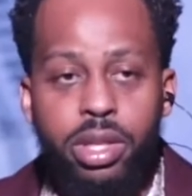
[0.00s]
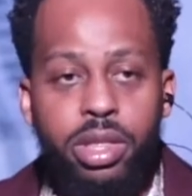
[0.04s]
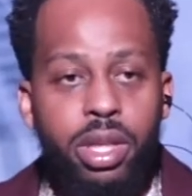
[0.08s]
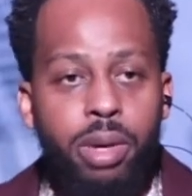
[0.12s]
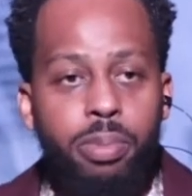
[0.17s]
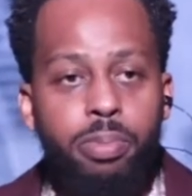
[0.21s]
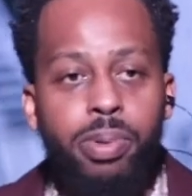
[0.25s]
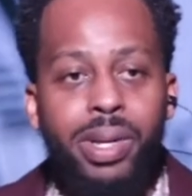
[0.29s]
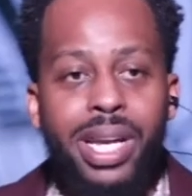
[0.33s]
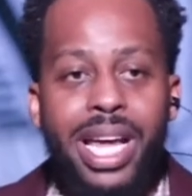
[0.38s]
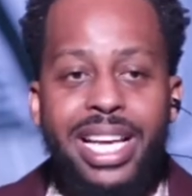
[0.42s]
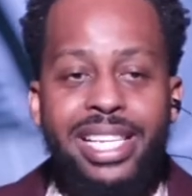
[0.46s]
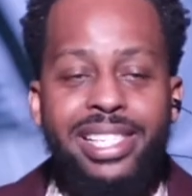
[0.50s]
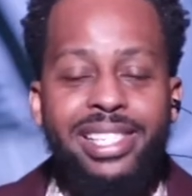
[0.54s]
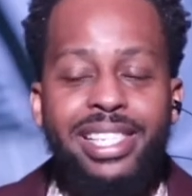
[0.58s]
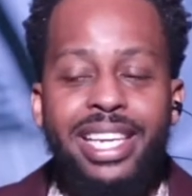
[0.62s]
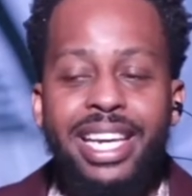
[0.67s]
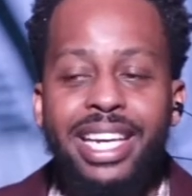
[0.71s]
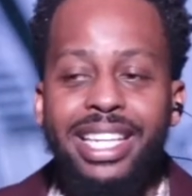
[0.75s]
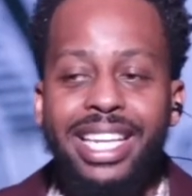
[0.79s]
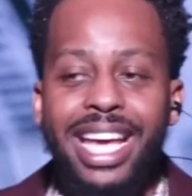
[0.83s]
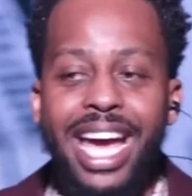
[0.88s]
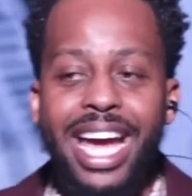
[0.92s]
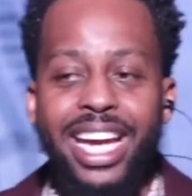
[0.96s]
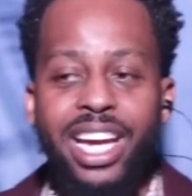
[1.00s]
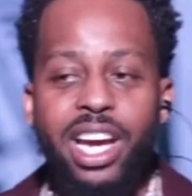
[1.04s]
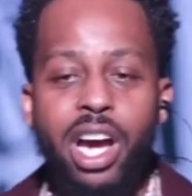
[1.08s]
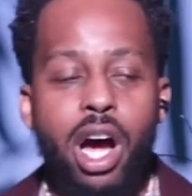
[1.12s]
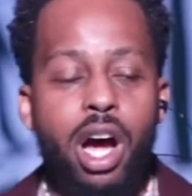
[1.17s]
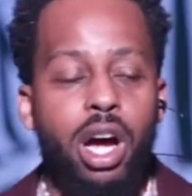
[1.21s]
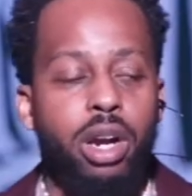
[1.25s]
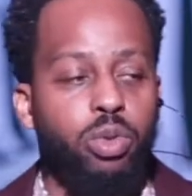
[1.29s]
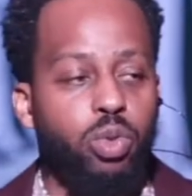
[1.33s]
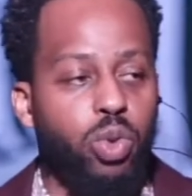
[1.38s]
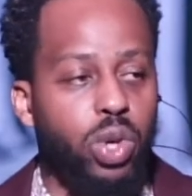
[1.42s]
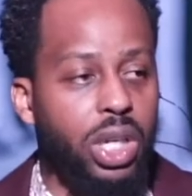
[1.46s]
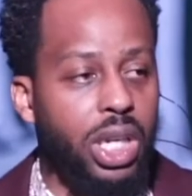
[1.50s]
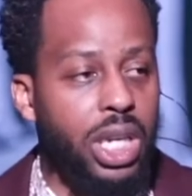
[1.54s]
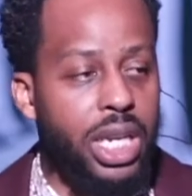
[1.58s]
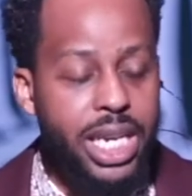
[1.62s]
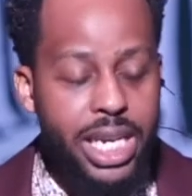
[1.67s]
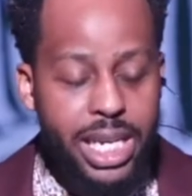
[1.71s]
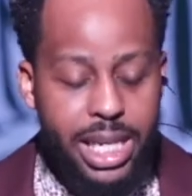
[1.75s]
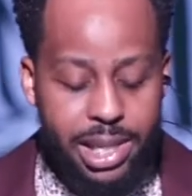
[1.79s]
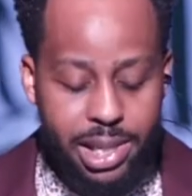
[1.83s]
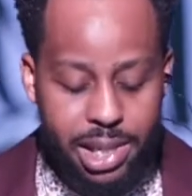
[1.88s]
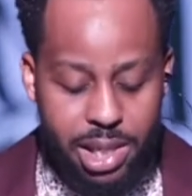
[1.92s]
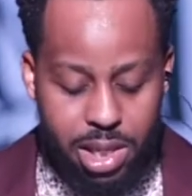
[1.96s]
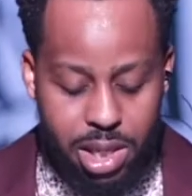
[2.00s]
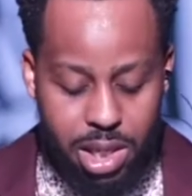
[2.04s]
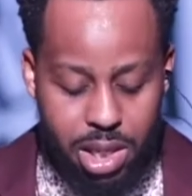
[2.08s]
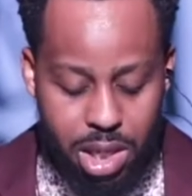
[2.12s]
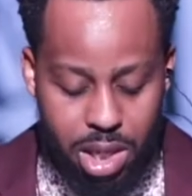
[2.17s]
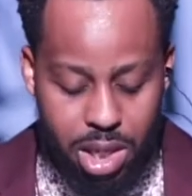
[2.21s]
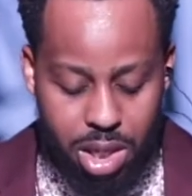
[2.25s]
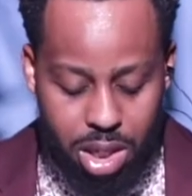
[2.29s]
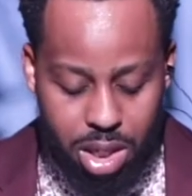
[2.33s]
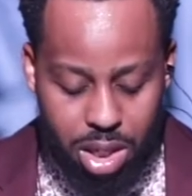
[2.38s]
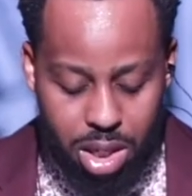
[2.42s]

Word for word: the blessing that God released